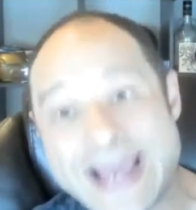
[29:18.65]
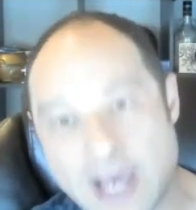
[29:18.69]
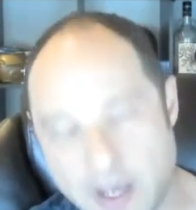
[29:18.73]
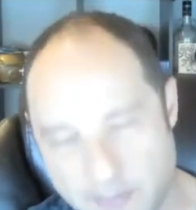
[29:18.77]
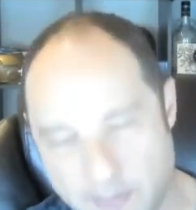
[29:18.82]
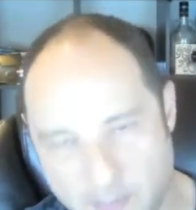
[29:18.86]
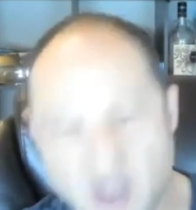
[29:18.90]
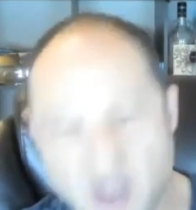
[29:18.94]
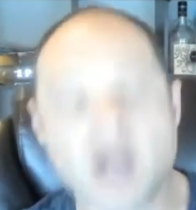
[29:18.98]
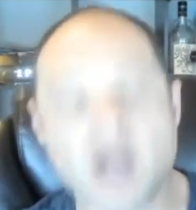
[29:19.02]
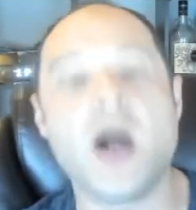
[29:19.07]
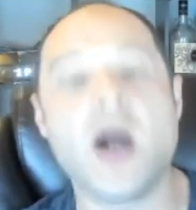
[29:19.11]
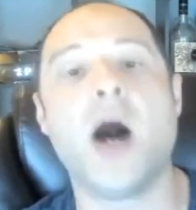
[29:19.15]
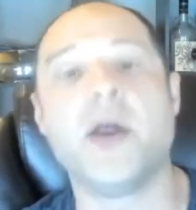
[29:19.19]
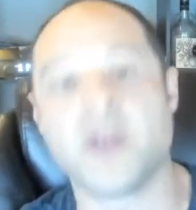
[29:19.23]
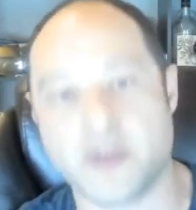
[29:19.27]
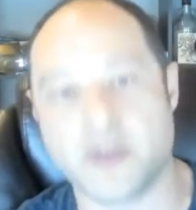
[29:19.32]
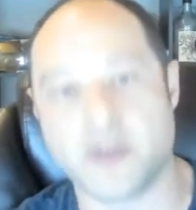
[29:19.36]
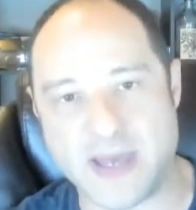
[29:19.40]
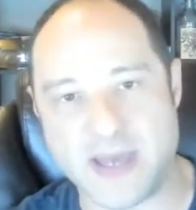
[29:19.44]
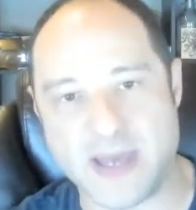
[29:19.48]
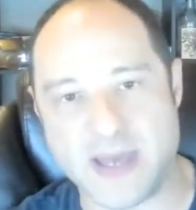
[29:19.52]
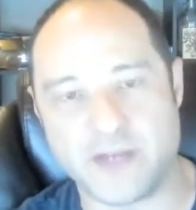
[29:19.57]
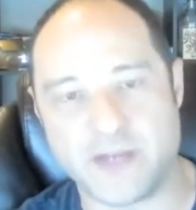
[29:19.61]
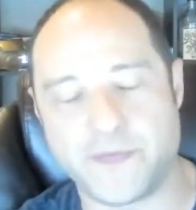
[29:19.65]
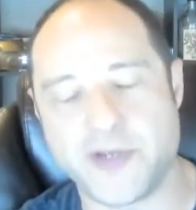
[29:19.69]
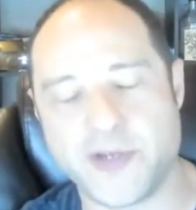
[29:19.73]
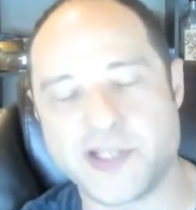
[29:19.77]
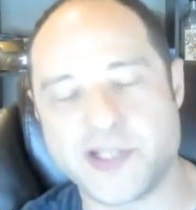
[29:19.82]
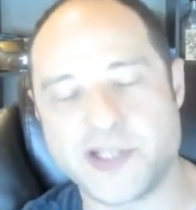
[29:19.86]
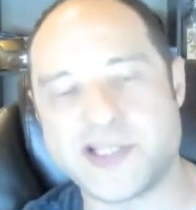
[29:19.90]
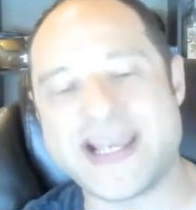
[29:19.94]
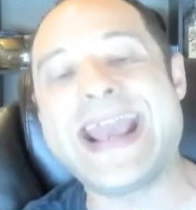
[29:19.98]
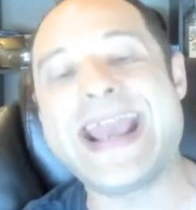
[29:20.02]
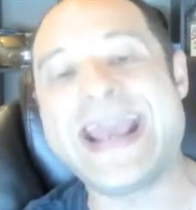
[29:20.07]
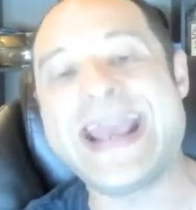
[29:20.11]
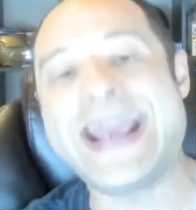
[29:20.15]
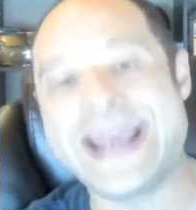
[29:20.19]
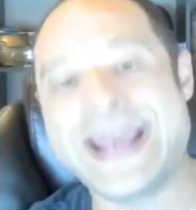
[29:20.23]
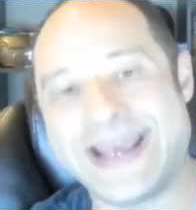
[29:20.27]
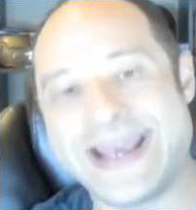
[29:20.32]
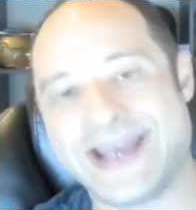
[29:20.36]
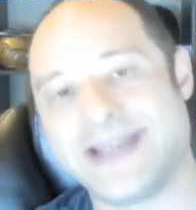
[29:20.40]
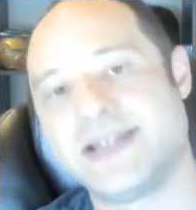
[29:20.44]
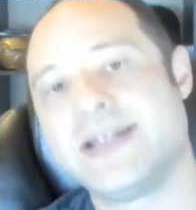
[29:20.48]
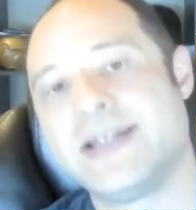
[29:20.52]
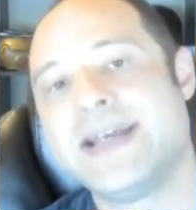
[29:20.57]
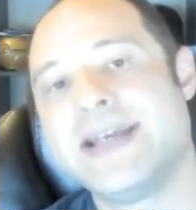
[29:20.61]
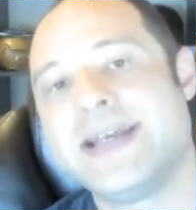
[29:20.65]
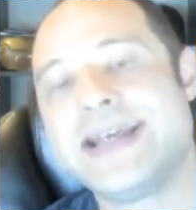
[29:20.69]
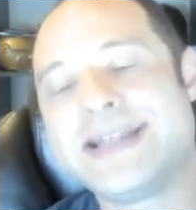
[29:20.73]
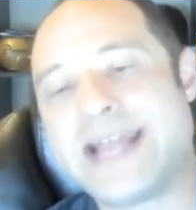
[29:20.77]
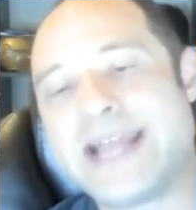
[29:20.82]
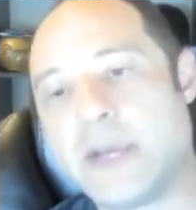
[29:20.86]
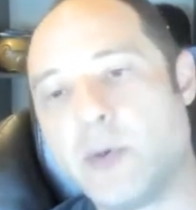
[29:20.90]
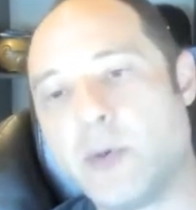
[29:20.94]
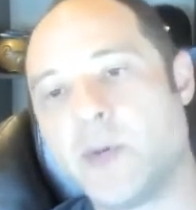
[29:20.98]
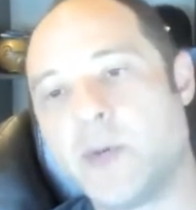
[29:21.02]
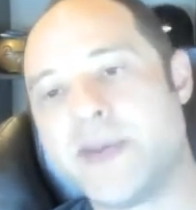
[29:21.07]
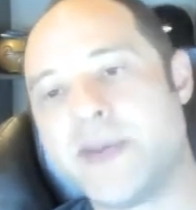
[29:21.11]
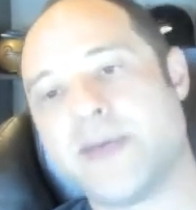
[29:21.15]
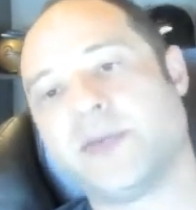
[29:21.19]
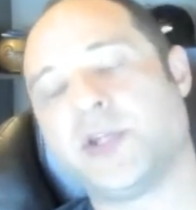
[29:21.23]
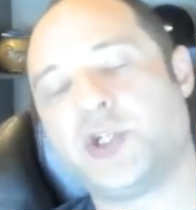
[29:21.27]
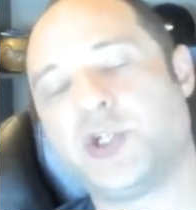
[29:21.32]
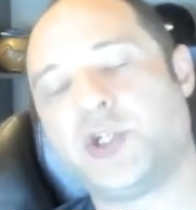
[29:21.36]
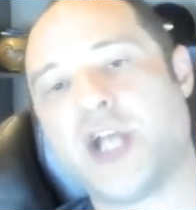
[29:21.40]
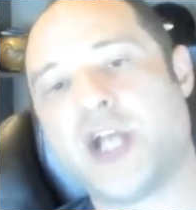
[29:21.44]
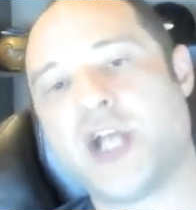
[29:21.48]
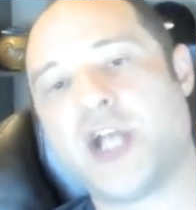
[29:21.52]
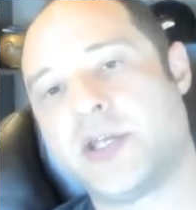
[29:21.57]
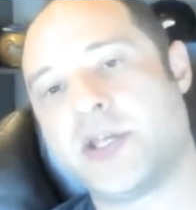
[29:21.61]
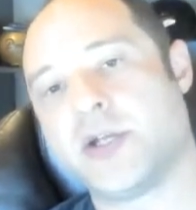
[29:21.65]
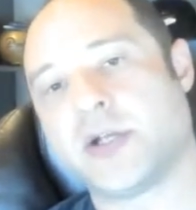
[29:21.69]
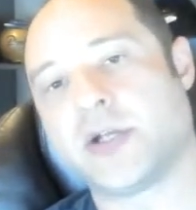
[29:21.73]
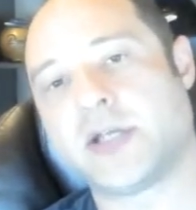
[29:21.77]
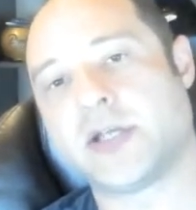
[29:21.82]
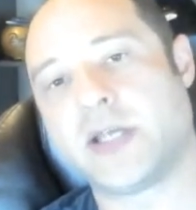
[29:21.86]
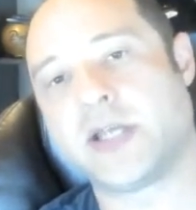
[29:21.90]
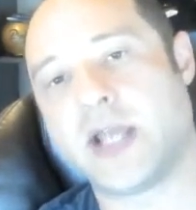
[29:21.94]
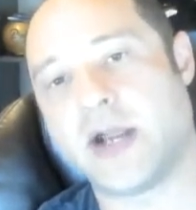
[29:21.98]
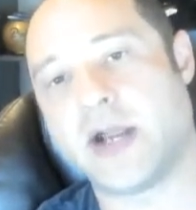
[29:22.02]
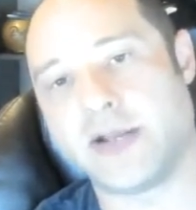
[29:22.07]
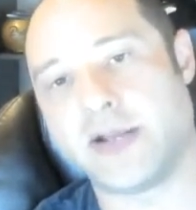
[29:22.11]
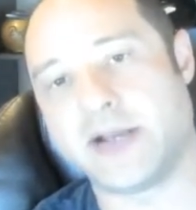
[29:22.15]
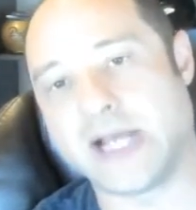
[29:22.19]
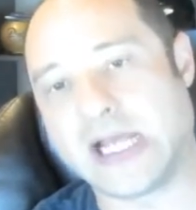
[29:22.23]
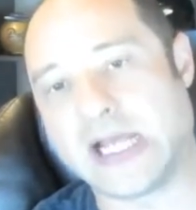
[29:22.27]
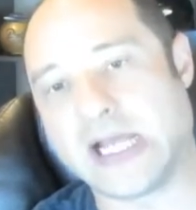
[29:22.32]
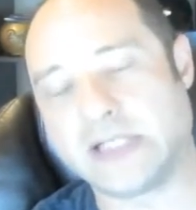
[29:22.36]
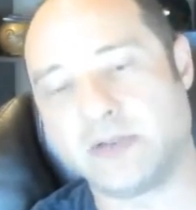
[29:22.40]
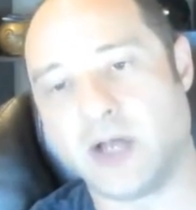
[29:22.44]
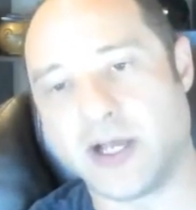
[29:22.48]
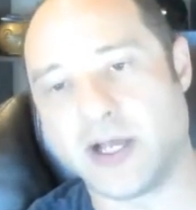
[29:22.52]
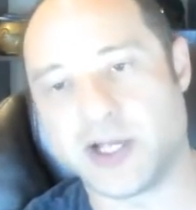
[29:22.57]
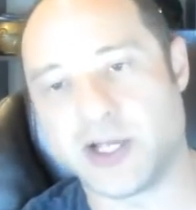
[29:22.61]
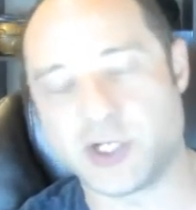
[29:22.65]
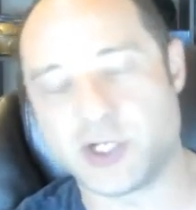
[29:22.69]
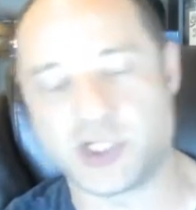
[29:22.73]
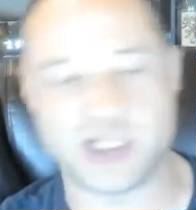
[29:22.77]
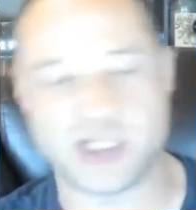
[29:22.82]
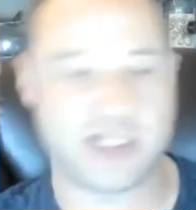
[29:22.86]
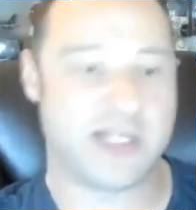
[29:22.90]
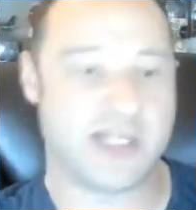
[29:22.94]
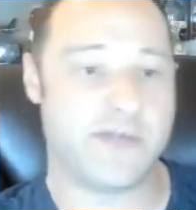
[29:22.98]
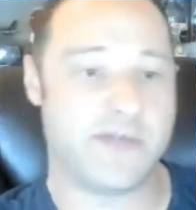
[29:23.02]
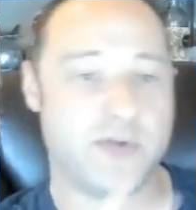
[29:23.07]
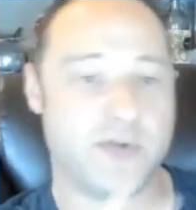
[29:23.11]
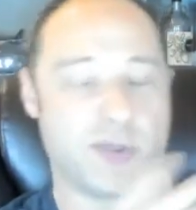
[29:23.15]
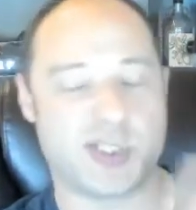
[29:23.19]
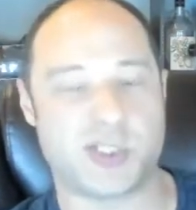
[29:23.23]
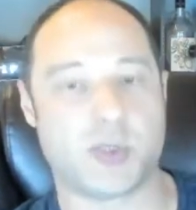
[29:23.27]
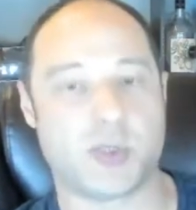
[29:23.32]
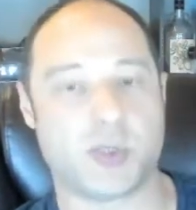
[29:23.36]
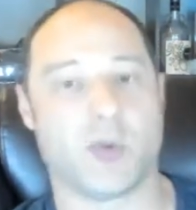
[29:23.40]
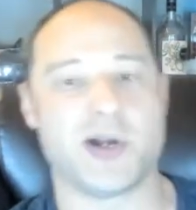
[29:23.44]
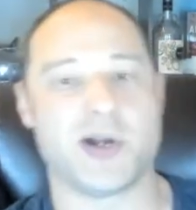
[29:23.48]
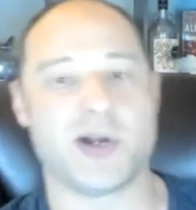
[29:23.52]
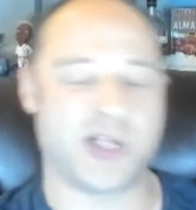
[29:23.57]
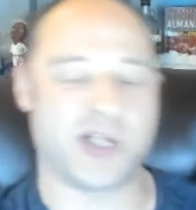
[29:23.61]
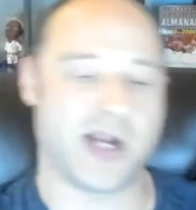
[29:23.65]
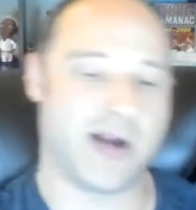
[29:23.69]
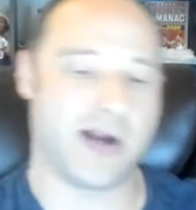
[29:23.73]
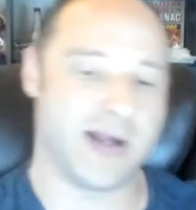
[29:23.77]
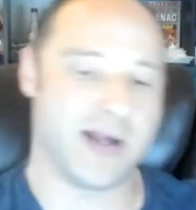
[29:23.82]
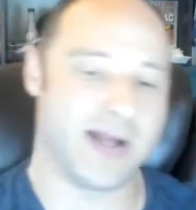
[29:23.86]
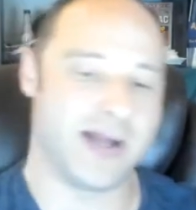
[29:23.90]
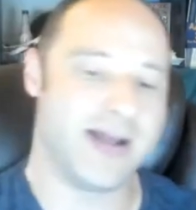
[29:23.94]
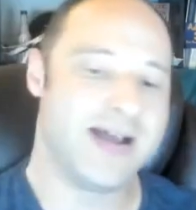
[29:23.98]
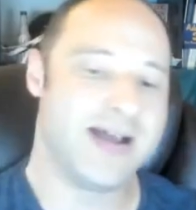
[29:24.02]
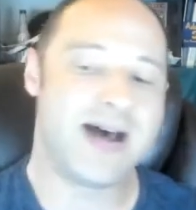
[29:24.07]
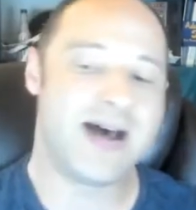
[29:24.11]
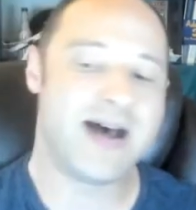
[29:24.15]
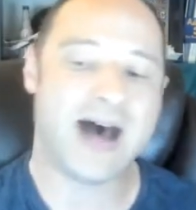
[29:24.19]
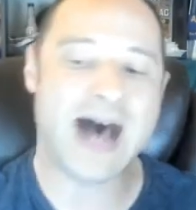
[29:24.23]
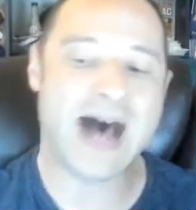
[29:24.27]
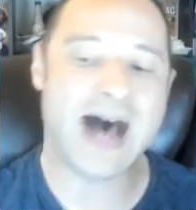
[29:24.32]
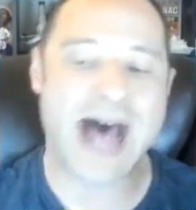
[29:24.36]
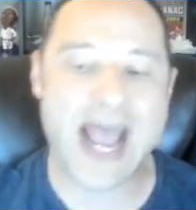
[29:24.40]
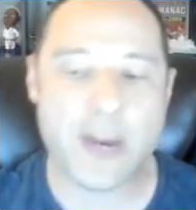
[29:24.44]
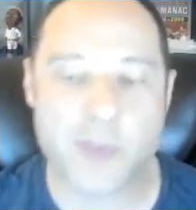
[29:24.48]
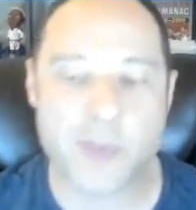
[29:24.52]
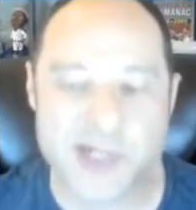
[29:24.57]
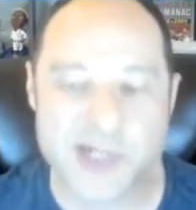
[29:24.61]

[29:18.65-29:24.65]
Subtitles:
among other benefits, and they will be able to check your carry-on luggage, give you a storage area. I